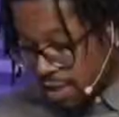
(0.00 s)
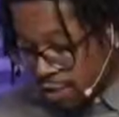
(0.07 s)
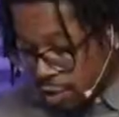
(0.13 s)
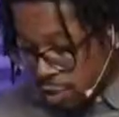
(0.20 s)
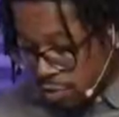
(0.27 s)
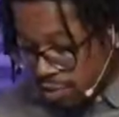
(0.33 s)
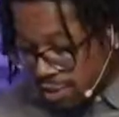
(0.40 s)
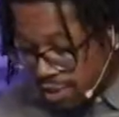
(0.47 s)

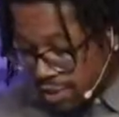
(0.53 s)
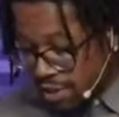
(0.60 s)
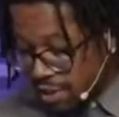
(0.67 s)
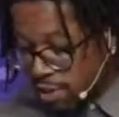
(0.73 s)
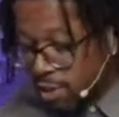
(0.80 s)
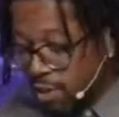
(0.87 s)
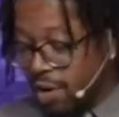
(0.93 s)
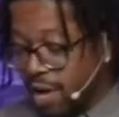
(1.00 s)
you
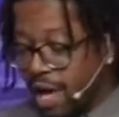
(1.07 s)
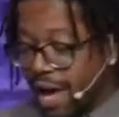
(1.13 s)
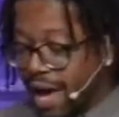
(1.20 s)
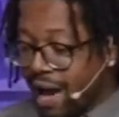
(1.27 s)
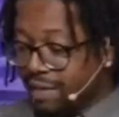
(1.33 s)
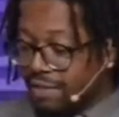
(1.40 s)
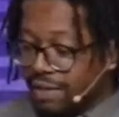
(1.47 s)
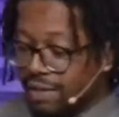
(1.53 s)
still
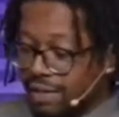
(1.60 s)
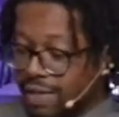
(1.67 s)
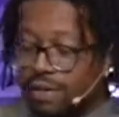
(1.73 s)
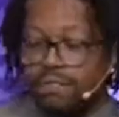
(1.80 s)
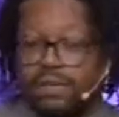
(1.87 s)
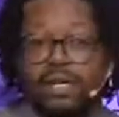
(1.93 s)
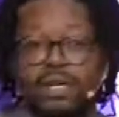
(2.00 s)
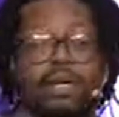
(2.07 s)
have a
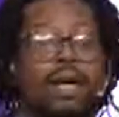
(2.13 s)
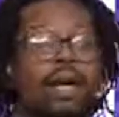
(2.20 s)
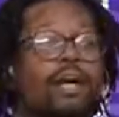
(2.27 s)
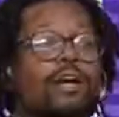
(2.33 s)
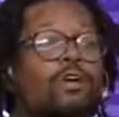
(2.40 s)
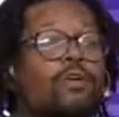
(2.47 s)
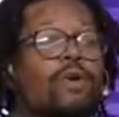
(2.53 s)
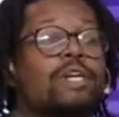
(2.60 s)
loving
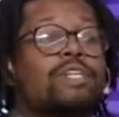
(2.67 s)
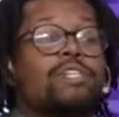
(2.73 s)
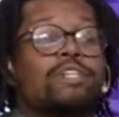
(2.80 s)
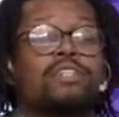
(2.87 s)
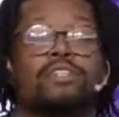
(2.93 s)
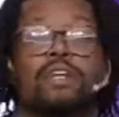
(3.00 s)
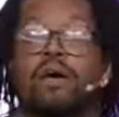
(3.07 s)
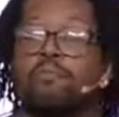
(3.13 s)
and
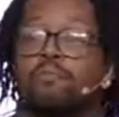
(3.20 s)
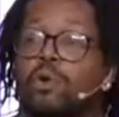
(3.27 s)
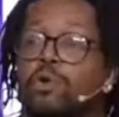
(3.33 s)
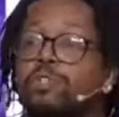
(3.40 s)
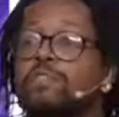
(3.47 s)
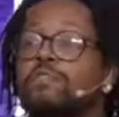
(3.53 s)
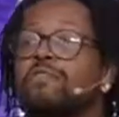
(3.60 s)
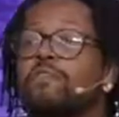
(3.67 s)
gracious and
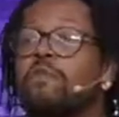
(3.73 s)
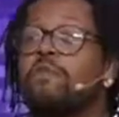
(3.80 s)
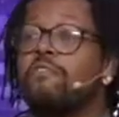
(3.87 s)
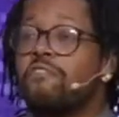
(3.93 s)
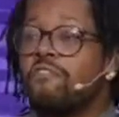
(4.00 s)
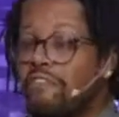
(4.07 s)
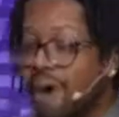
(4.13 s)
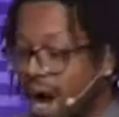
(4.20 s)
merciful
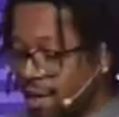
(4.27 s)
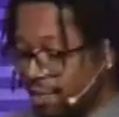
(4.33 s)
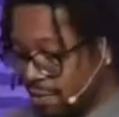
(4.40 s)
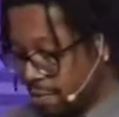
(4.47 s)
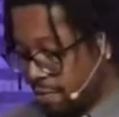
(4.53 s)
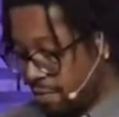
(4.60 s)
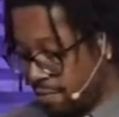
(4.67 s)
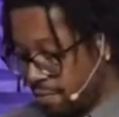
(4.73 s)

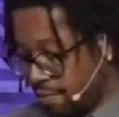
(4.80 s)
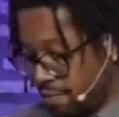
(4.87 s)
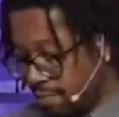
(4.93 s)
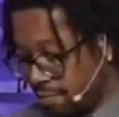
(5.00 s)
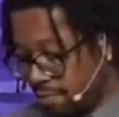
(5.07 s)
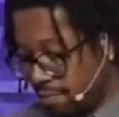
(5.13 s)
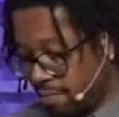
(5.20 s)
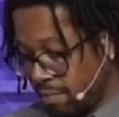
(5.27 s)
Father
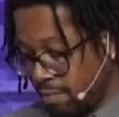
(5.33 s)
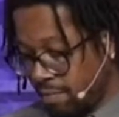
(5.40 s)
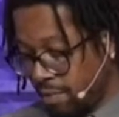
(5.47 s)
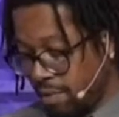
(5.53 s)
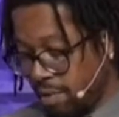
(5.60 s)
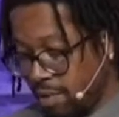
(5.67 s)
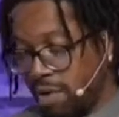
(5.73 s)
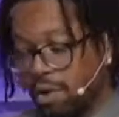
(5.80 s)

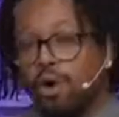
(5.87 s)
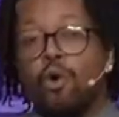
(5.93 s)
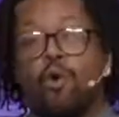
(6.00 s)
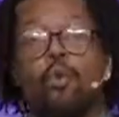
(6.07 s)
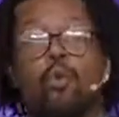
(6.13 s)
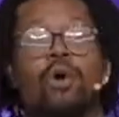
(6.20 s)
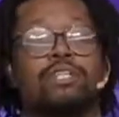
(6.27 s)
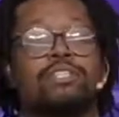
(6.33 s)
who
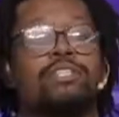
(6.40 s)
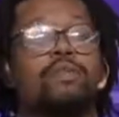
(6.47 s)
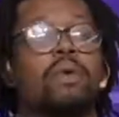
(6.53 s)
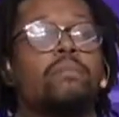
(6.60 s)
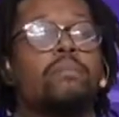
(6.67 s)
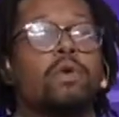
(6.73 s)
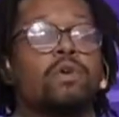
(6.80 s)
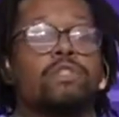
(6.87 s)
wants to
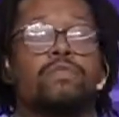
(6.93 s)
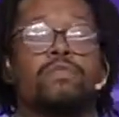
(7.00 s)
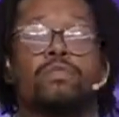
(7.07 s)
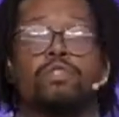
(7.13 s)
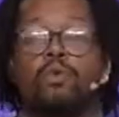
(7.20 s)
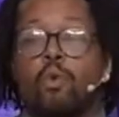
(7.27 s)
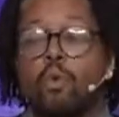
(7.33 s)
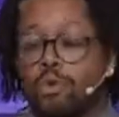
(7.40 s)
be merciful
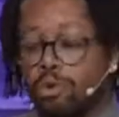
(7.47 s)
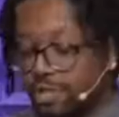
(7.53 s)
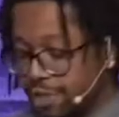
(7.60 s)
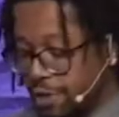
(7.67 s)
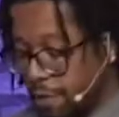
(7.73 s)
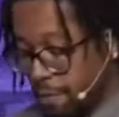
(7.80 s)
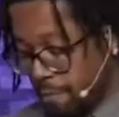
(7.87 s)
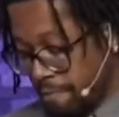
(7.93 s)
towards
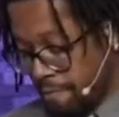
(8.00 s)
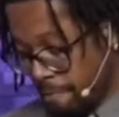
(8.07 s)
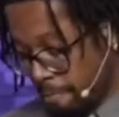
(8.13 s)
you.